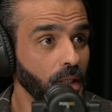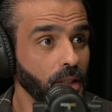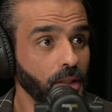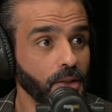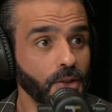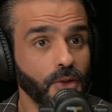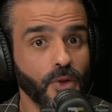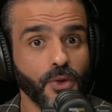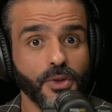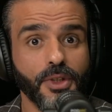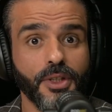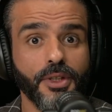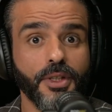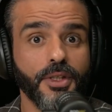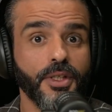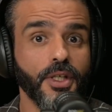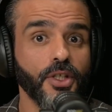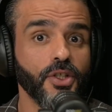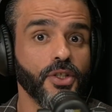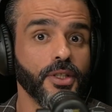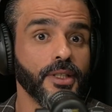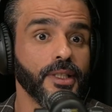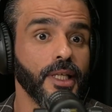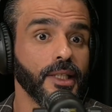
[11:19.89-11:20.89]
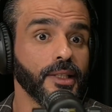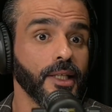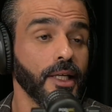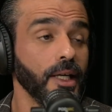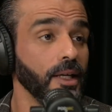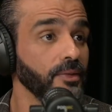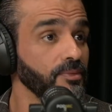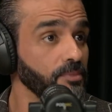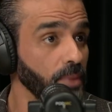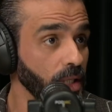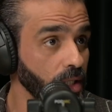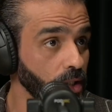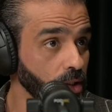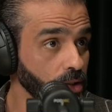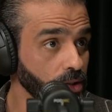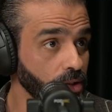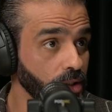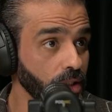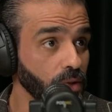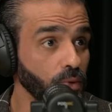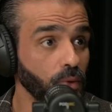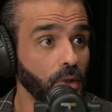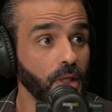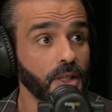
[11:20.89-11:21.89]
You know, the decision that I left my
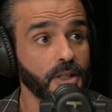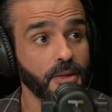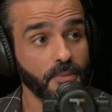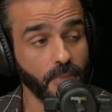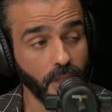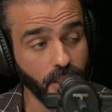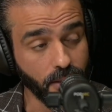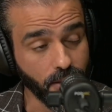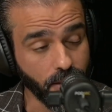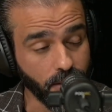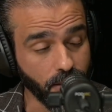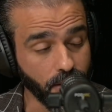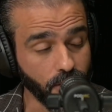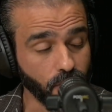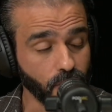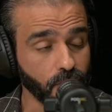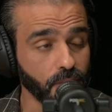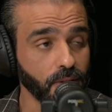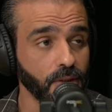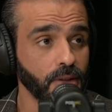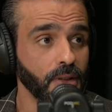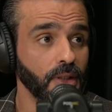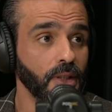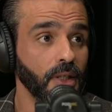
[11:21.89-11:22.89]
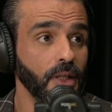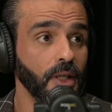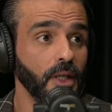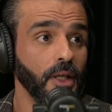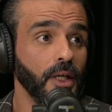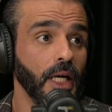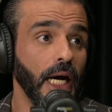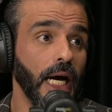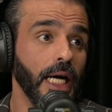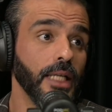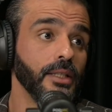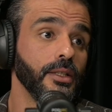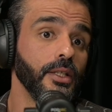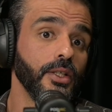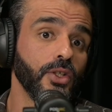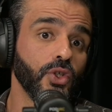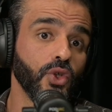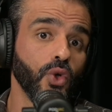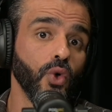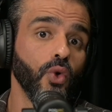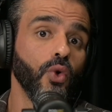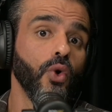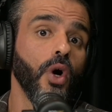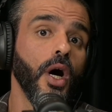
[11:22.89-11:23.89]
country, it was my decision. And they
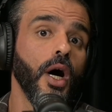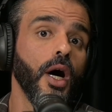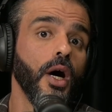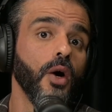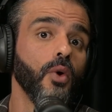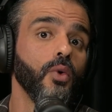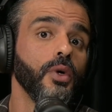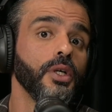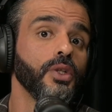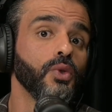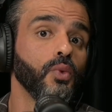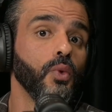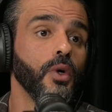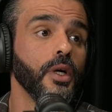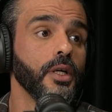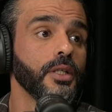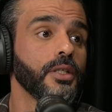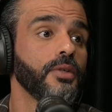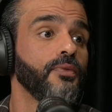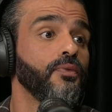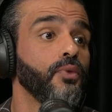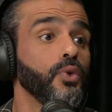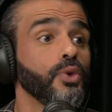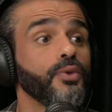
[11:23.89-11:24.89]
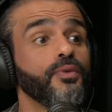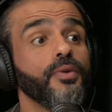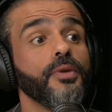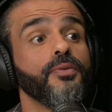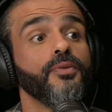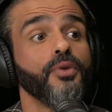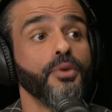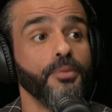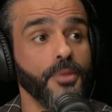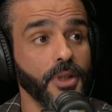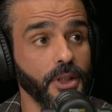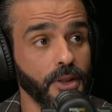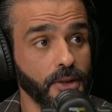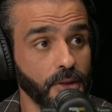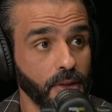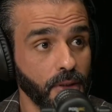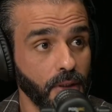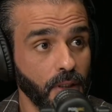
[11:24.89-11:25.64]
saw how it was fruitful for me.